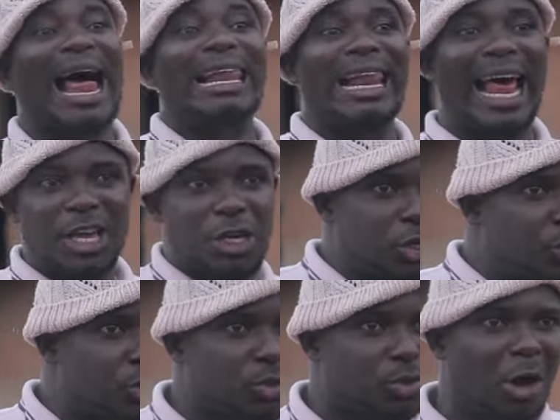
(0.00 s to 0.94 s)
I like
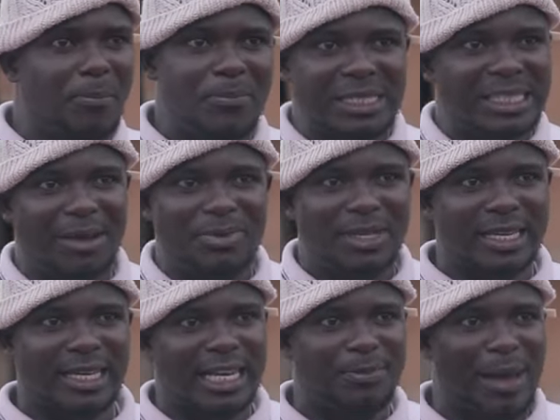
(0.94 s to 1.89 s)
you. Not miss I be a
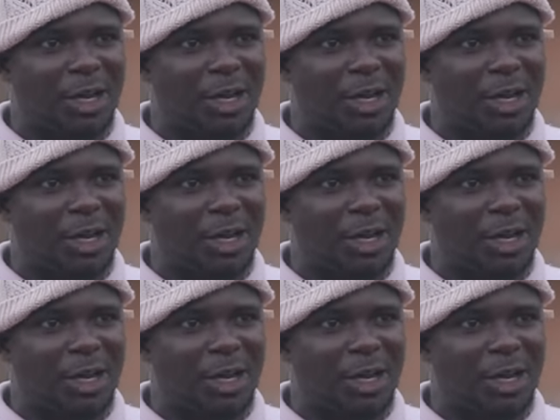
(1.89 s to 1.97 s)
kelebe.